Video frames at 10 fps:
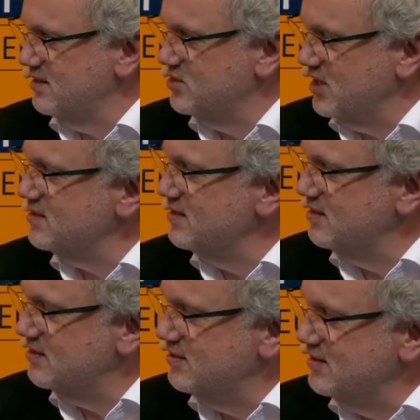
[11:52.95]
It just
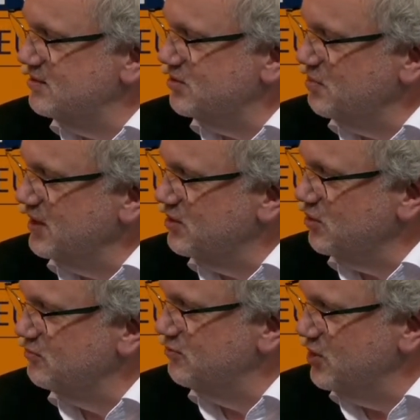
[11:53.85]
needs to be
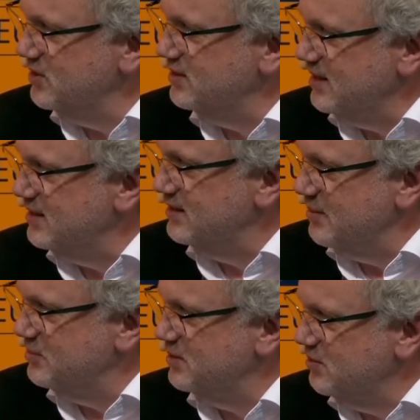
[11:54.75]
converted and
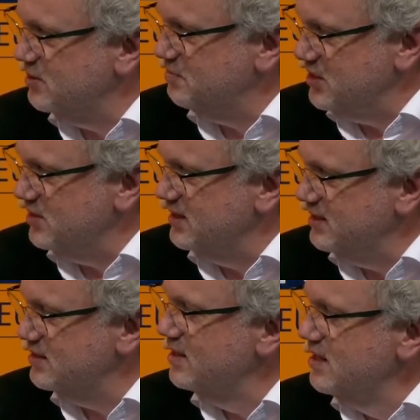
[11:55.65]
adapted to the special
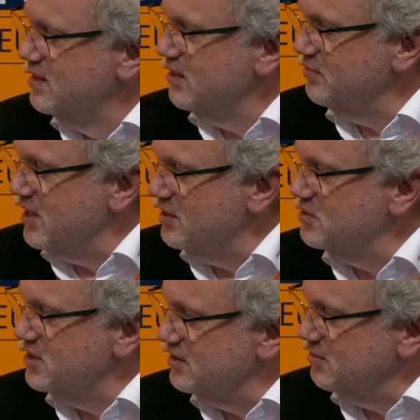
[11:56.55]
needs of the
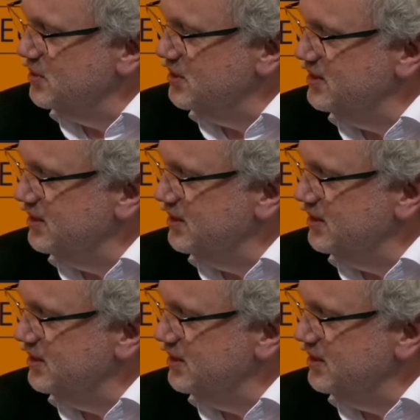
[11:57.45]
hydrogen community.